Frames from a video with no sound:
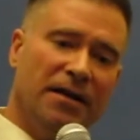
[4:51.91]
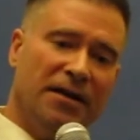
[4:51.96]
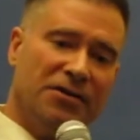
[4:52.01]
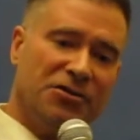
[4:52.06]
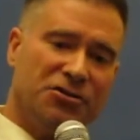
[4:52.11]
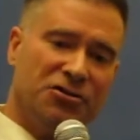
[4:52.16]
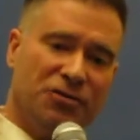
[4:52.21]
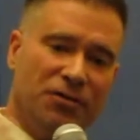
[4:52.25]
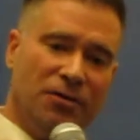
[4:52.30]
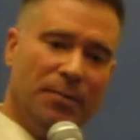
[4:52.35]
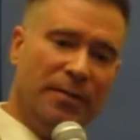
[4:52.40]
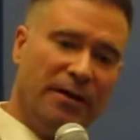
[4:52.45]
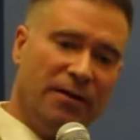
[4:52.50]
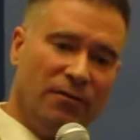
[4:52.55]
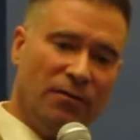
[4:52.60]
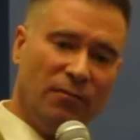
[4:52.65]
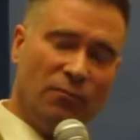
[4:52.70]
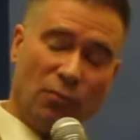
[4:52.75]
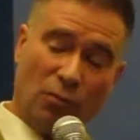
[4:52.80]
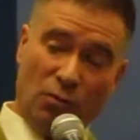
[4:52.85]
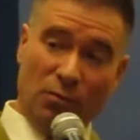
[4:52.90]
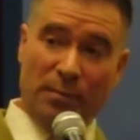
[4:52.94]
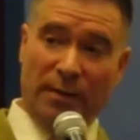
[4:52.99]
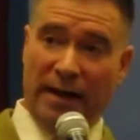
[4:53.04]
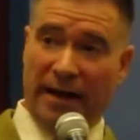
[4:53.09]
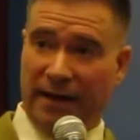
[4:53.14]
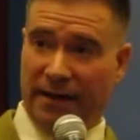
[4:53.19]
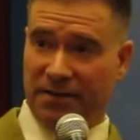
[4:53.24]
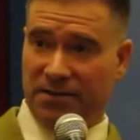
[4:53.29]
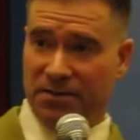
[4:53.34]
it should have been rolled
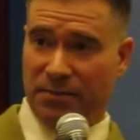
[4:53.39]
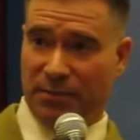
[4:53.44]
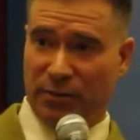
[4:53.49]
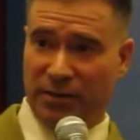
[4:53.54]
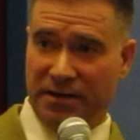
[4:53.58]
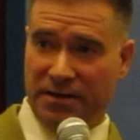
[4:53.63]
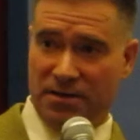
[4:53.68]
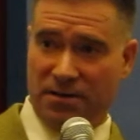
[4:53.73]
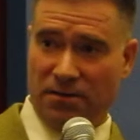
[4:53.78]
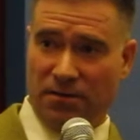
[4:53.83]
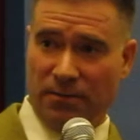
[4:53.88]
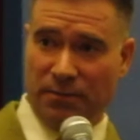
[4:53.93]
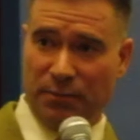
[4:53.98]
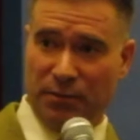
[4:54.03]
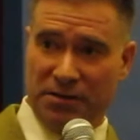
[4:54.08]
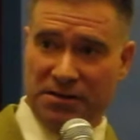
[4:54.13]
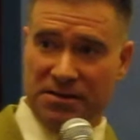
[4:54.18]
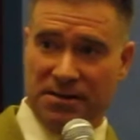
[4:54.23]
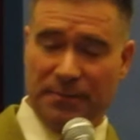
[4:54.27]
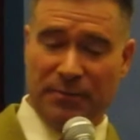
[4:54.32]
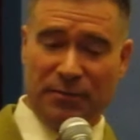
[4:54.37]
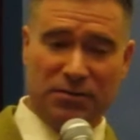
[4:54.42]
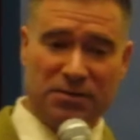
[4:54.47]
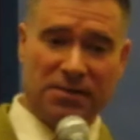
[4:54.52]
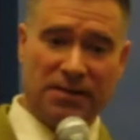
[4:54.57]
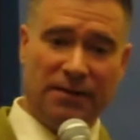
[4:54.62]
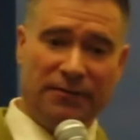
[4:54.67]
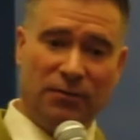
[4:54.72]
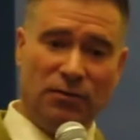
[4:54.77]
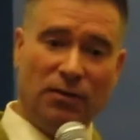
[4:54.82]
back to pre-TARP, pre-stimulus
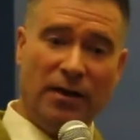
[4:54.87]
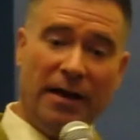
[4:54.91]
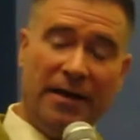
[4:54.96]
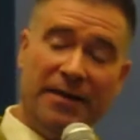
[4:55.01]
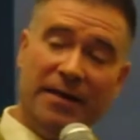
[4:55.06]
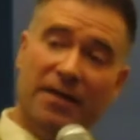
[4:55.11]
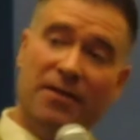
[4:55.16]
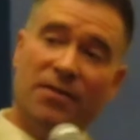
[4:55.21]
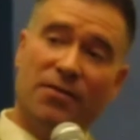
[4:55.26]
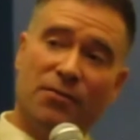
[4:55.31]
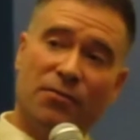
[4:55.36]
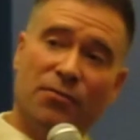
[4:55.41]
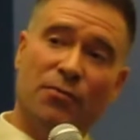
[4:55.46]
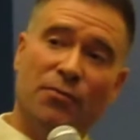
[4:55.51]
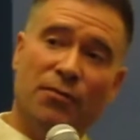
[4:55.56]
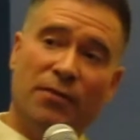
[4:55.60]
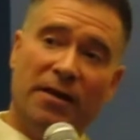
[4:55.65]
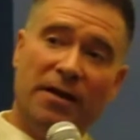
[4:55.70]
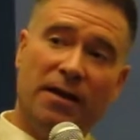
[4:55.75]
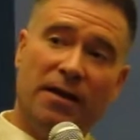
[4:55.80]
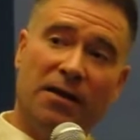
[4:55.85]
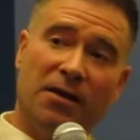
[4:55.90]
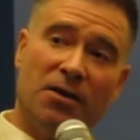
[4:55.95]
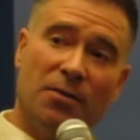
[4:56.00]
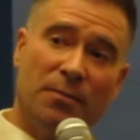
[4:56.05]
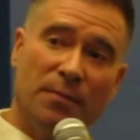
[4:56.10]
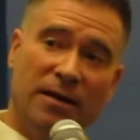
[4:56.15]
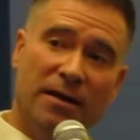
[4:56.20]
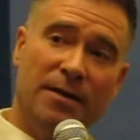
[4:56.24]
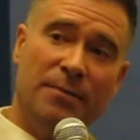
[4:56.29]
level, and then through the
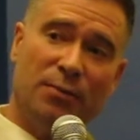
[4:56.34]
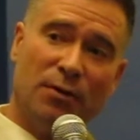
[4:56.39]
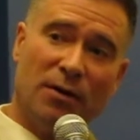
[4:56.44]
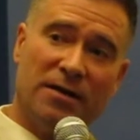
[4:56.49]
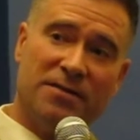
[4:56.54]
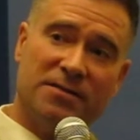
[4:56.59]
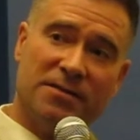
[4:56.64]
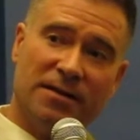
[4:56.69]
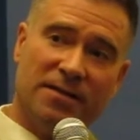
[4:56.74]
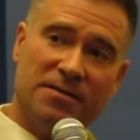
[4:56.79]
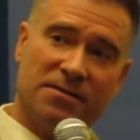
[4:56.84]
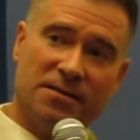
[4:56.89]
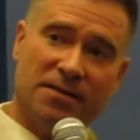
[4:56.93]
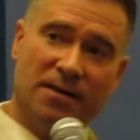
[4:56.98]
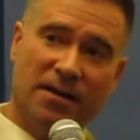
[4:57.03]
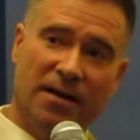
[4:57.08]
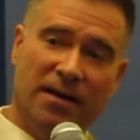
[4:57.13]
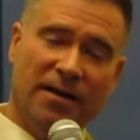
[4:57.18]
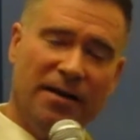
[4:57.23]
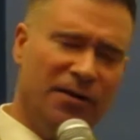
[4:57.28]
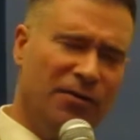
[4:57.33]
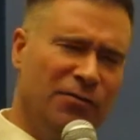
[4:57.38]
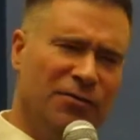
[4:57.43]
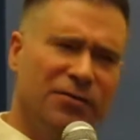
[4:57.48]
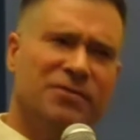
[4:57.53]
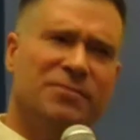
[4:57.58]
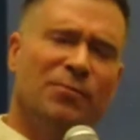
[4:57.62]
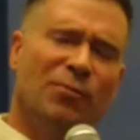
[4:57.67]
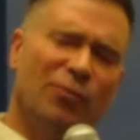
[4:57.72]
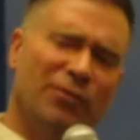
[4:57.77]
committee process.
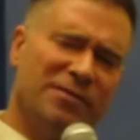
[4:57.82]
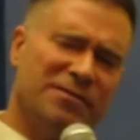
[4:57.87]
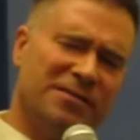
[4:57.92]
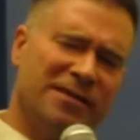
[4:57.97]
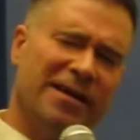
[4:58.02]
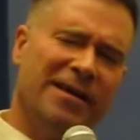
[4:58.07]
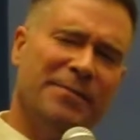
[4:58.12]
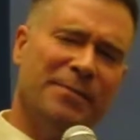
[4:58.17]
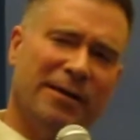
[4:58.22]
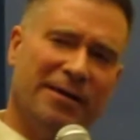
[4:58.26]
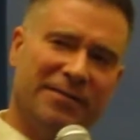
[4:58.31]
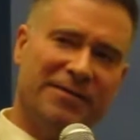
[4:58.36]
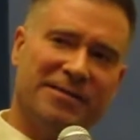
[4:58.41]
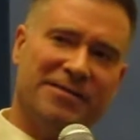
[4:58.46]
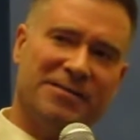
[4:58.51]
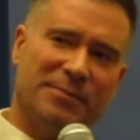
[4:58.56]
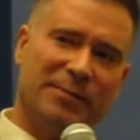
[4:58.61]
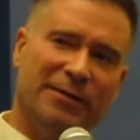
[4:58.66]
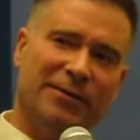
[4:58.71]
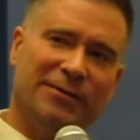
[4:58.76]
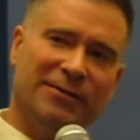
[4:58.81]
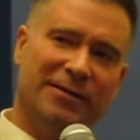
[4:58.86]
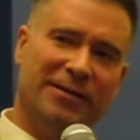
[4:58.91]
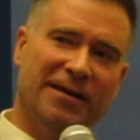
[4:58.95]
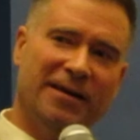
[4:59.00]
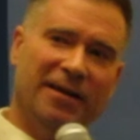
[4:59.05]
There's more to say about this bill.